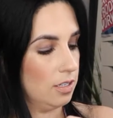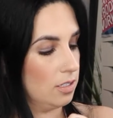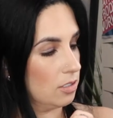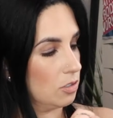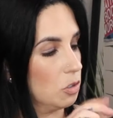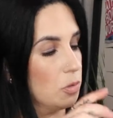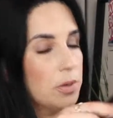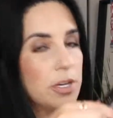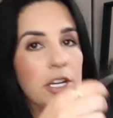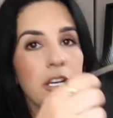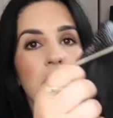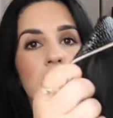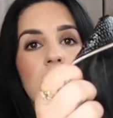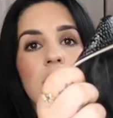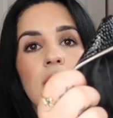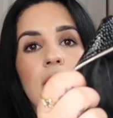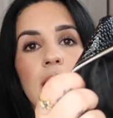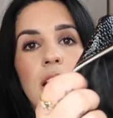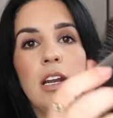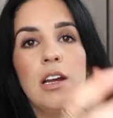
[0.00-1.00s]
Super cute.
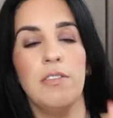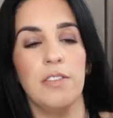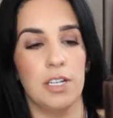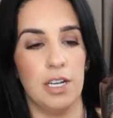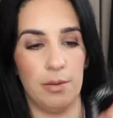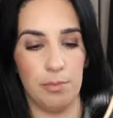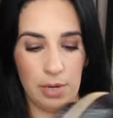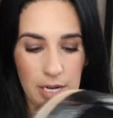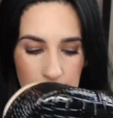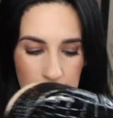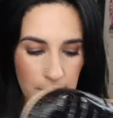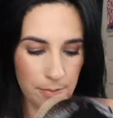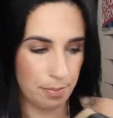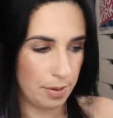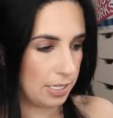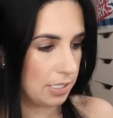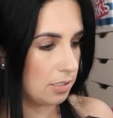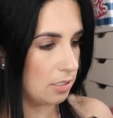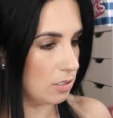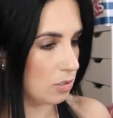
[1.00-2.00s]
I love it. I'm glad I
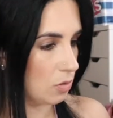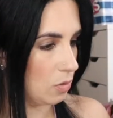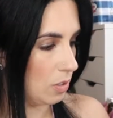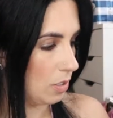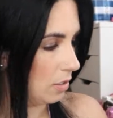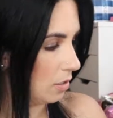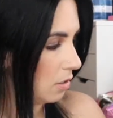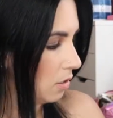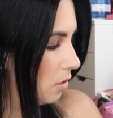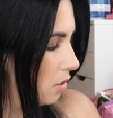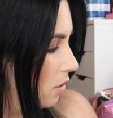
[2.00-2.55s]
picked this one.